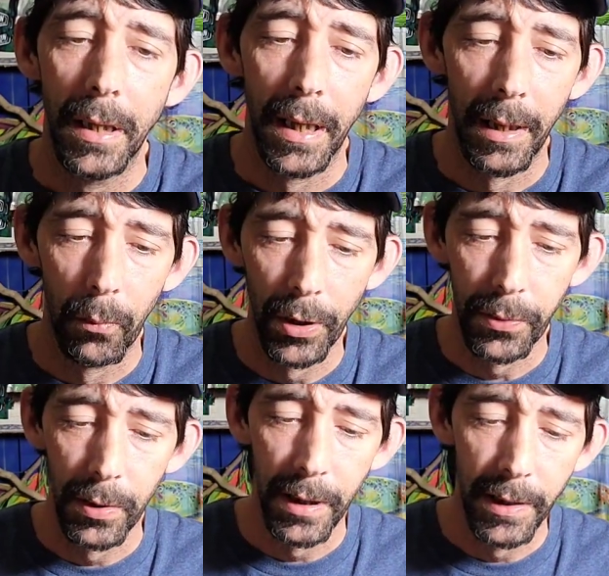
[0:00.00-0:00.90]
And what's
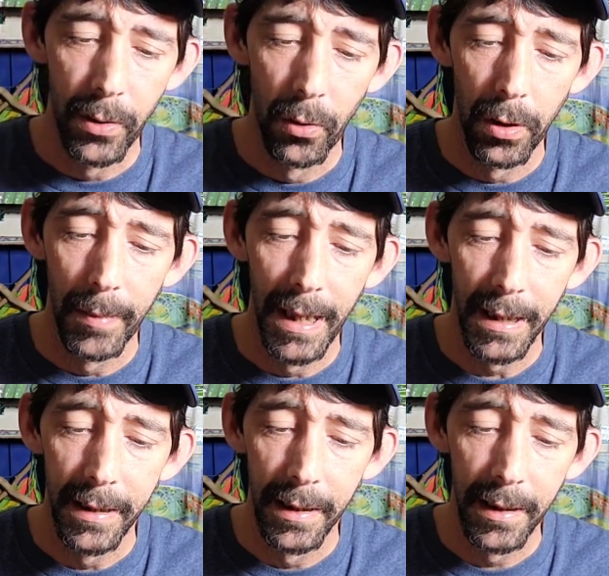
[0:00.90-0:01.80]
really cool
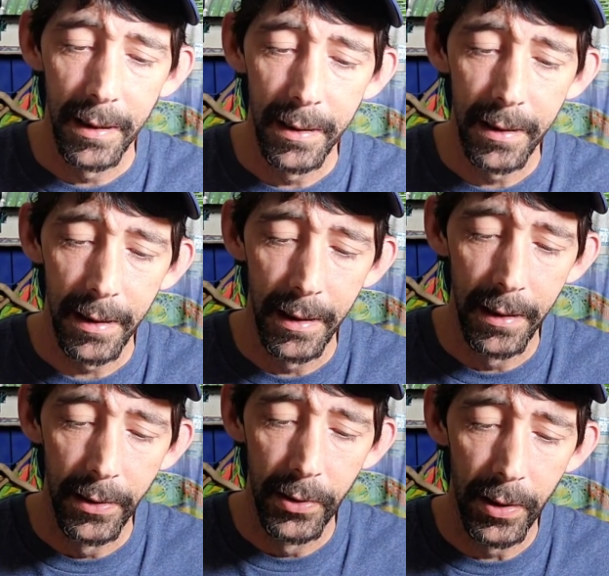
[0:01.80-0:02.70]
about this
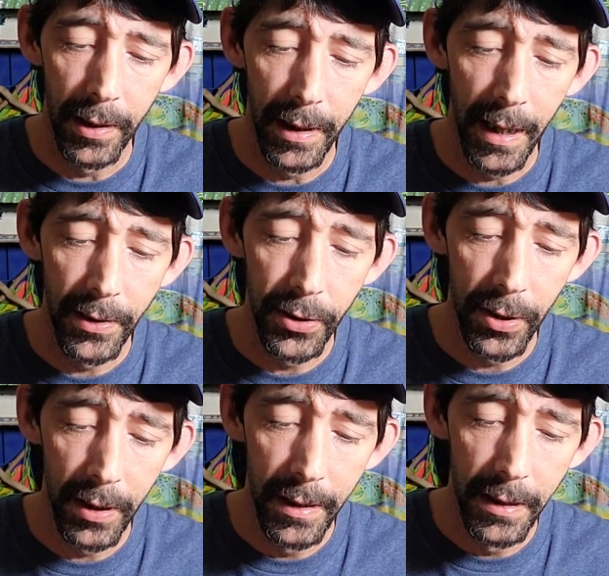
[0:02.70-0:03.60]
is you can
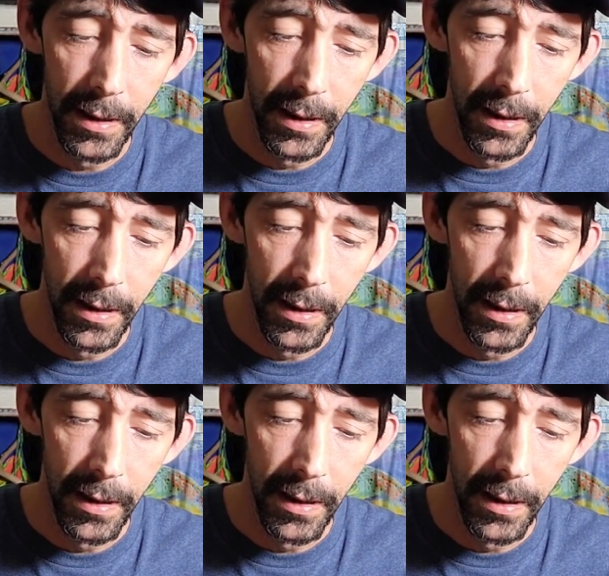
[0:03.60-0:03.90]
actually